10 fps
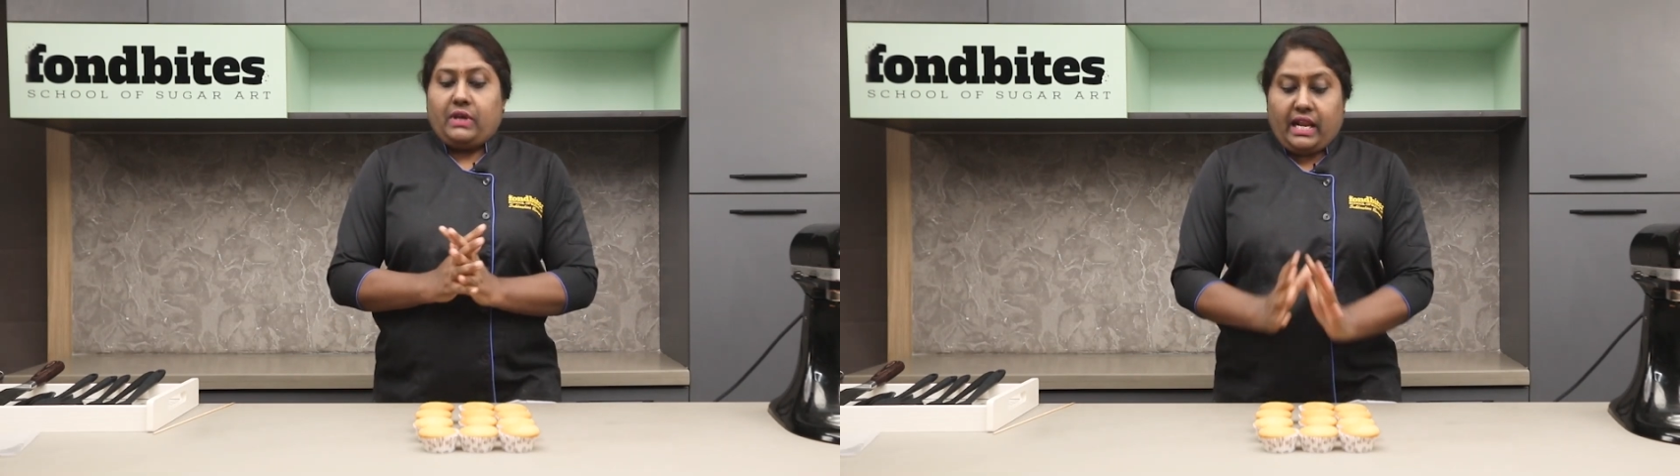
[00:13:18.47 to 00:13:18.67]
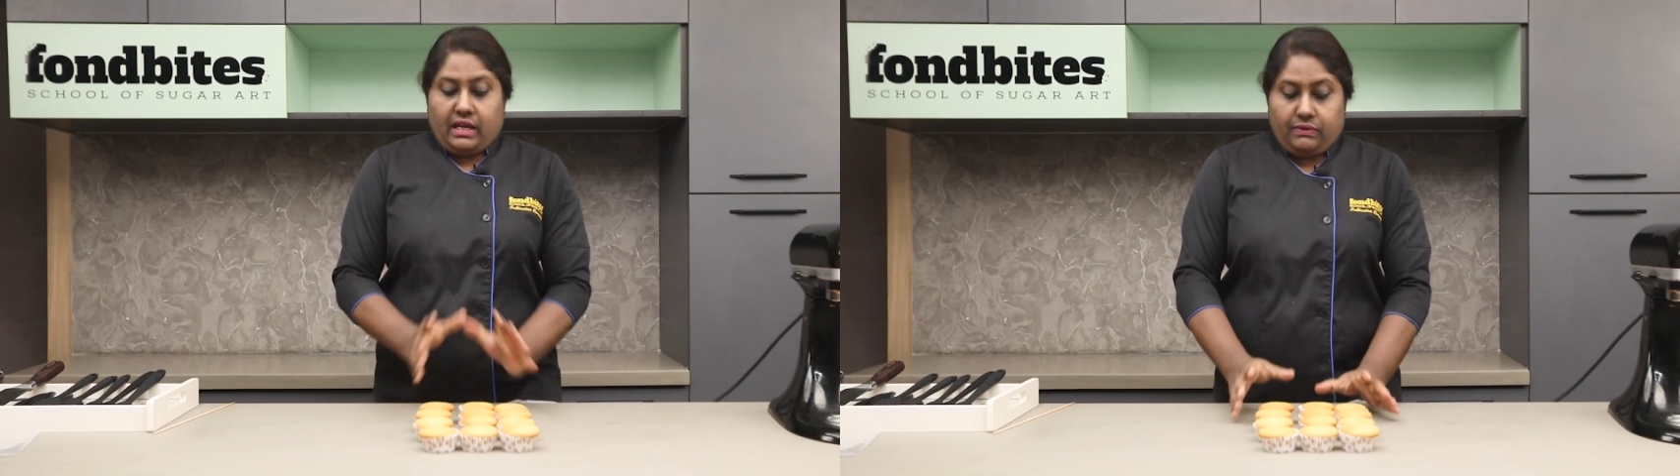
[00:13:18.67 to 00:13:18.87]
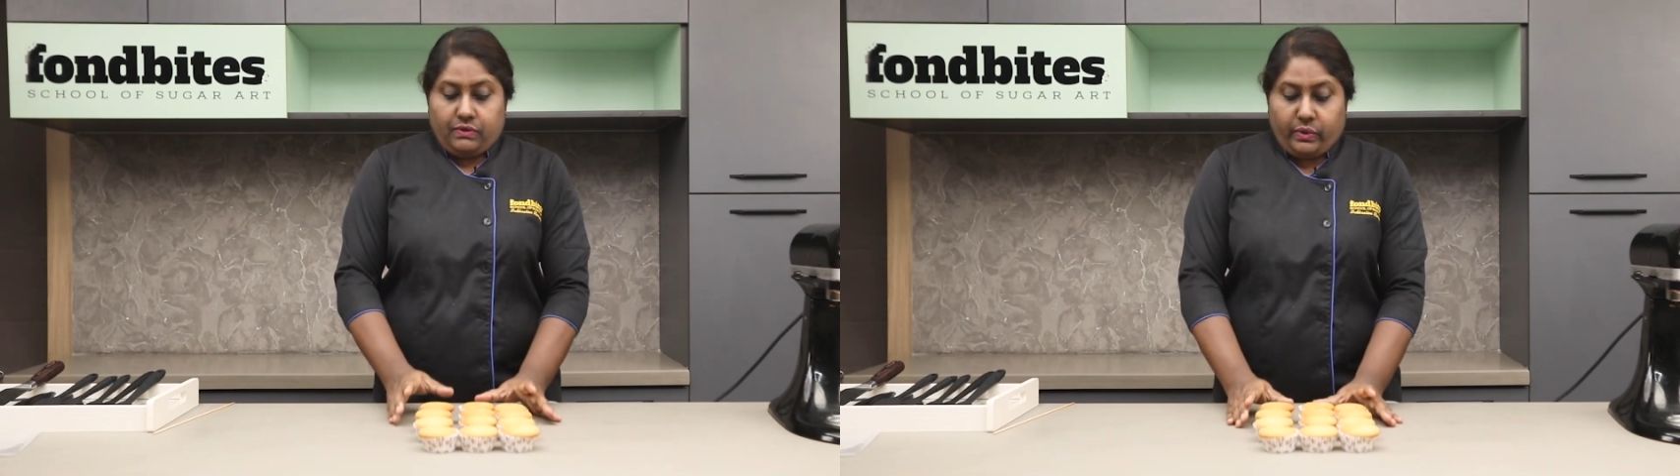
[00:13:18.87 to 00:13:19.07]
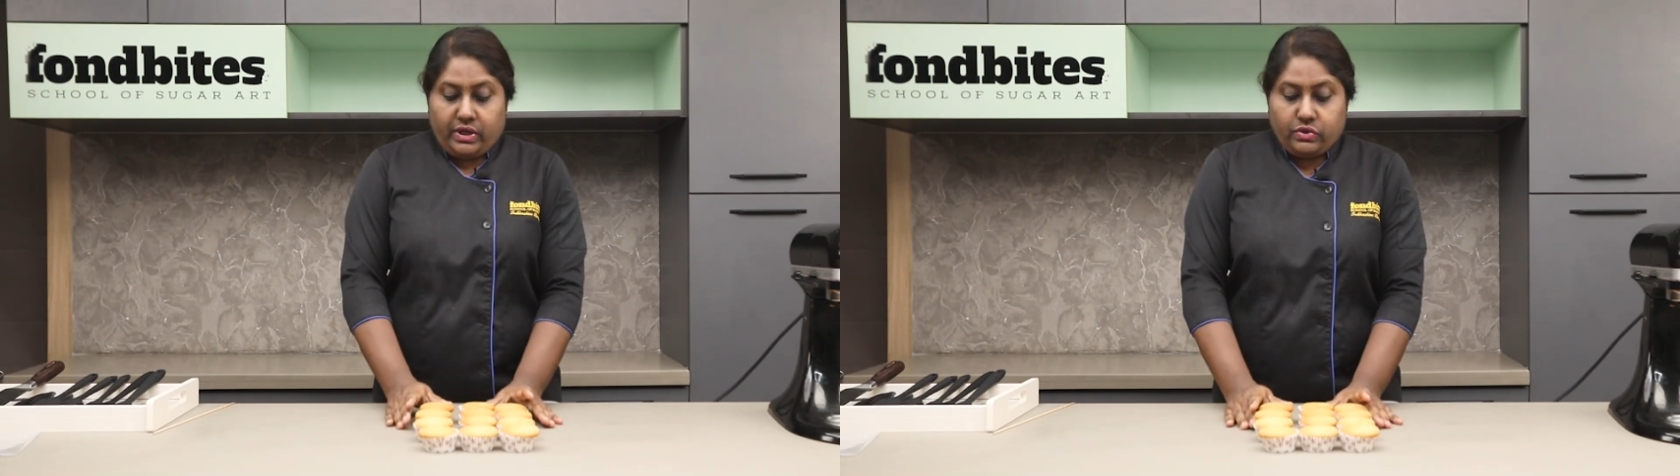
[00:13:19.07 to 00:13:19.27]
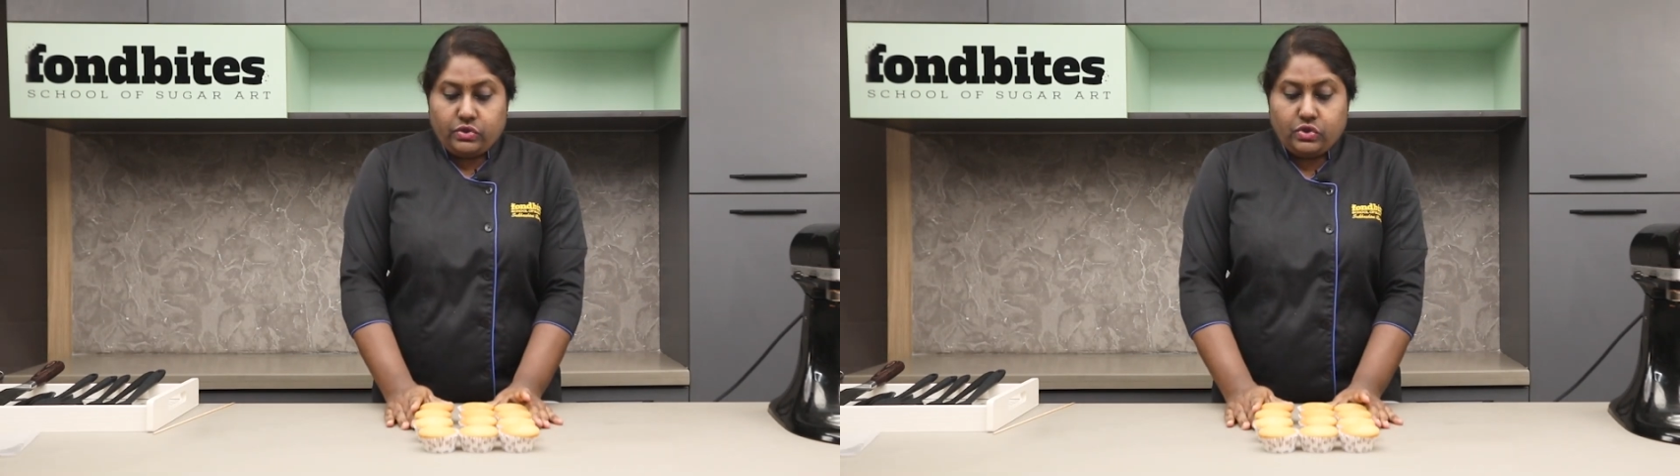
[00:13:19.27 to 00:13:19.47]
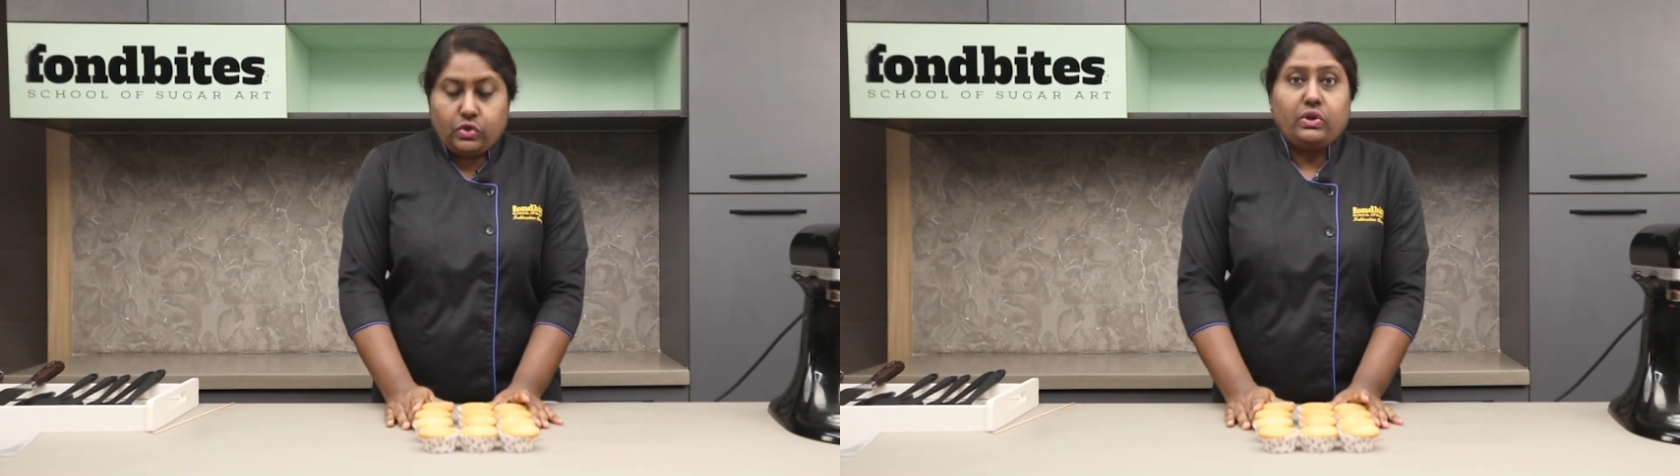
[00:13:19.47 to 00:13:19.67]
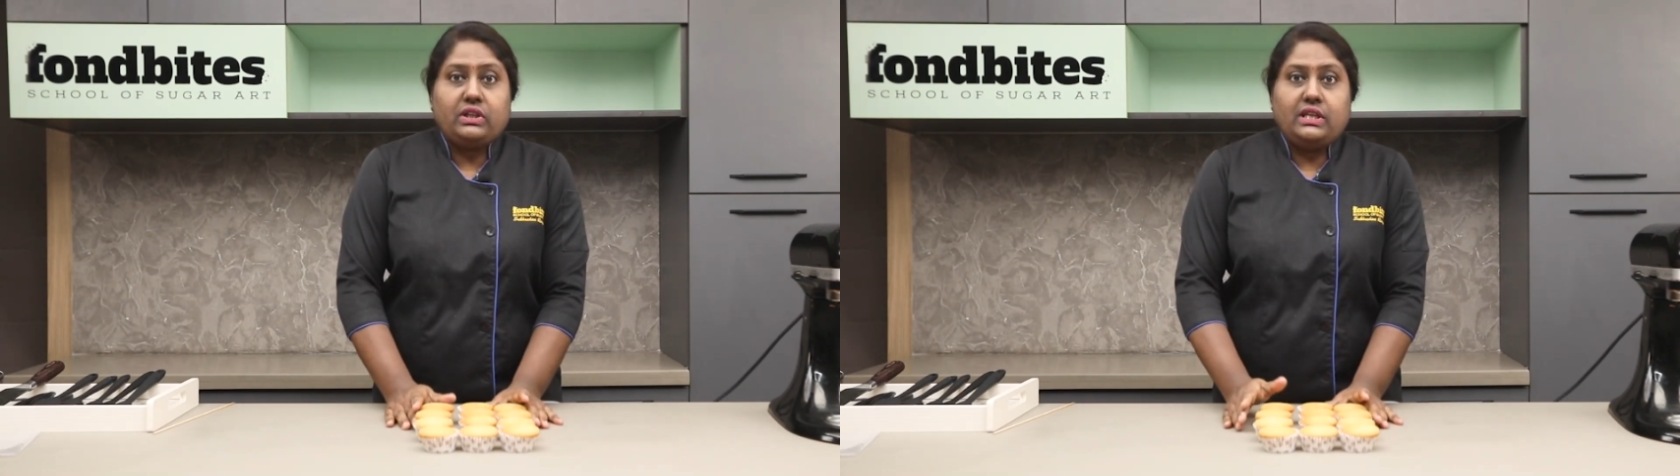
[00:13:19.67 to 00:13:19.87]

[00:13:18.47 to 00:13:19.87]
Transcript: And if you're going to store